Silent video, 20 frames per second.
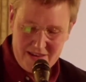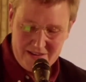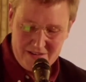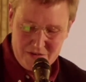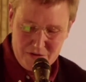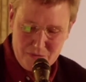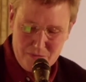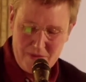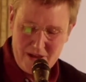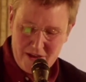
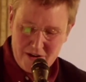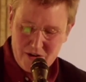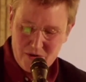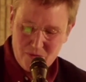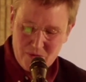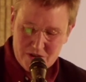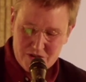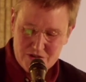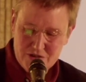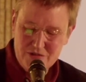and no matter
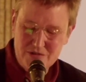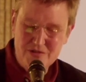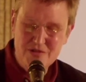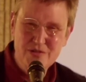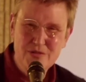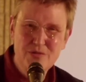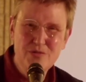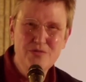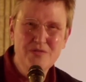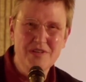what you
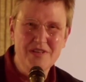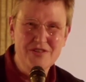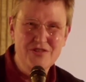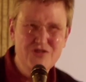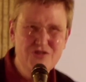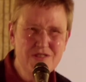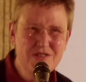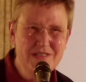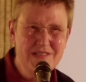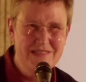do, they
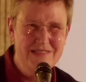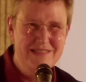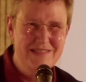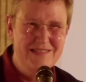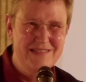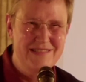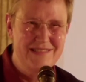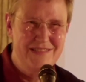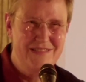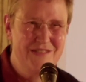just
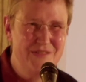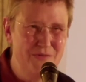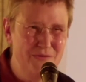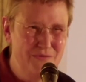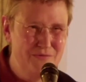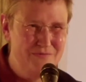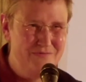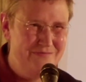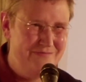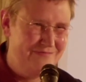
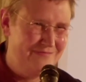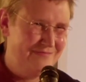don't